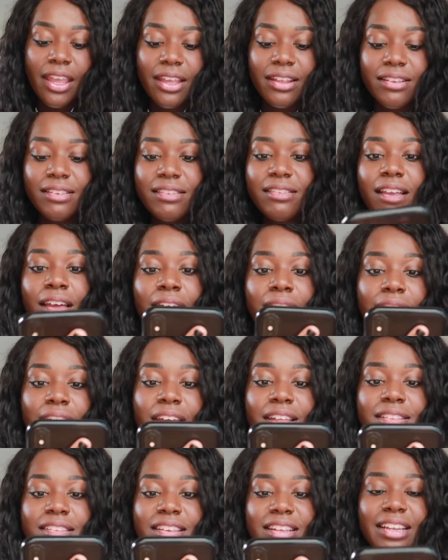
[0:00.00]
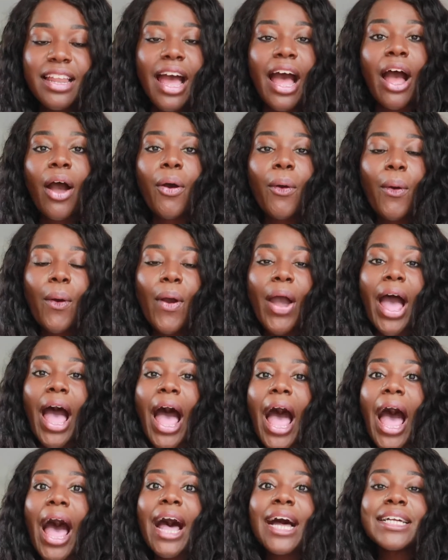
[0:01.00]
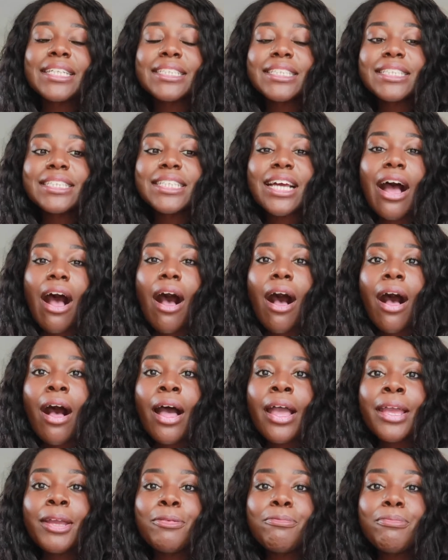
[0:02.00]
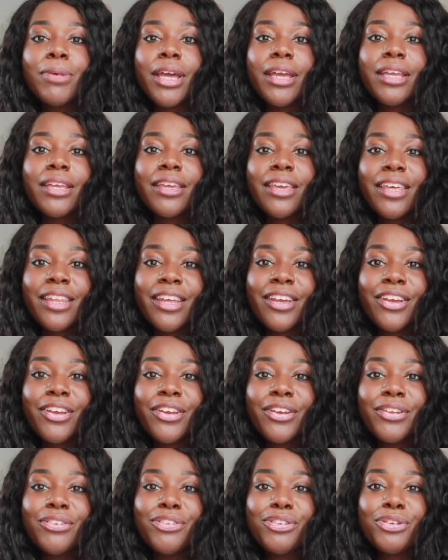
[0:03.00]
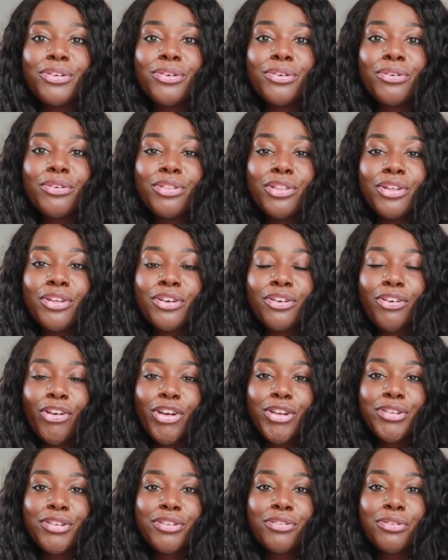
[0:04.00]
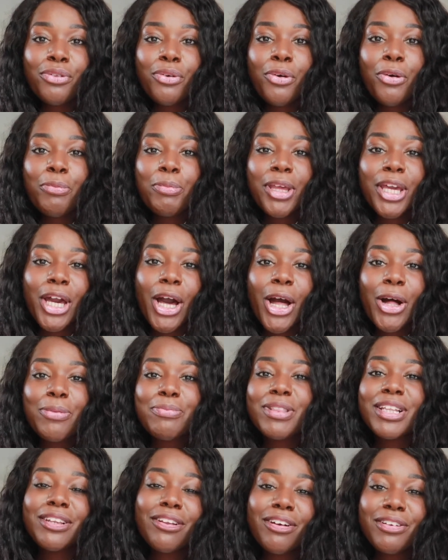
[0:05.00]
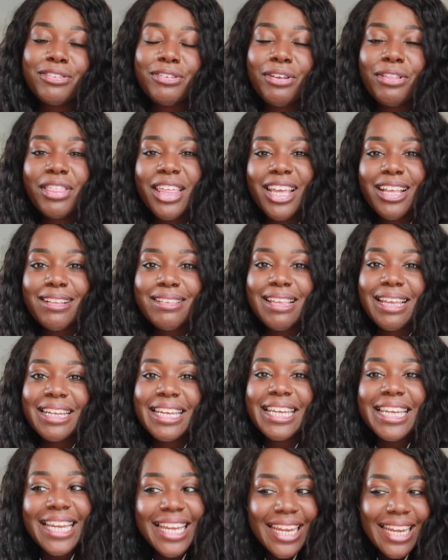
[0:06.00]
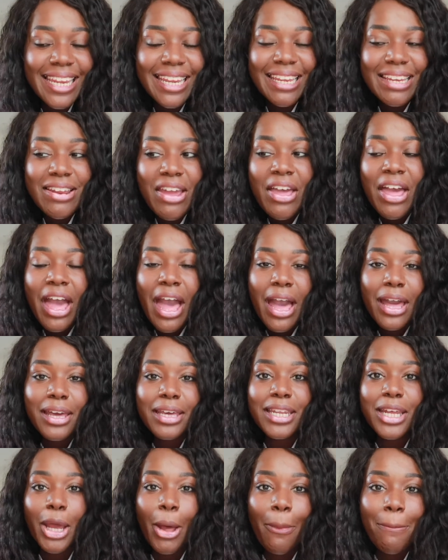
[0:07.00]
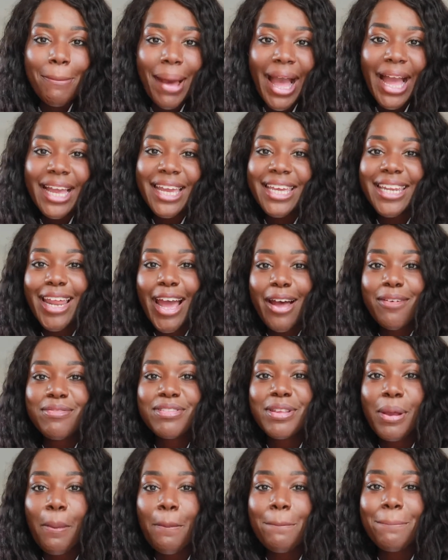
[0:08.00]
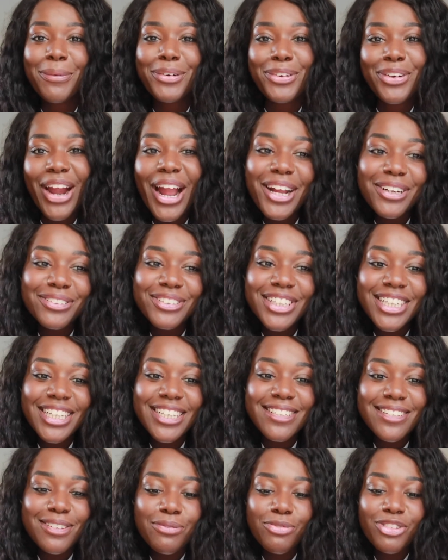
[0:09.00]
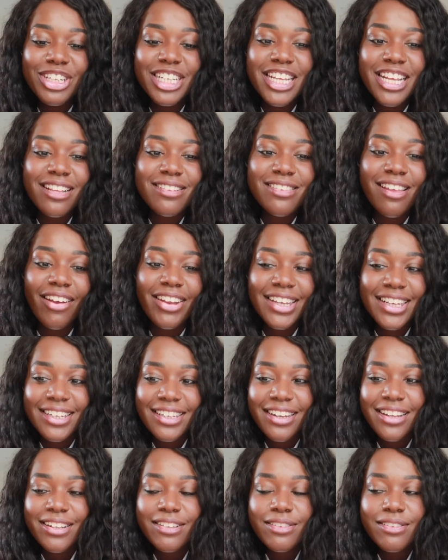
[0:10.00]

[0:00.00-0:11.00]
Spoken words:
It's 9:30 now and I'm gonna go to the grocery store, pick up the last few things I need, gonna come back and have some breakfast. I'm really excited.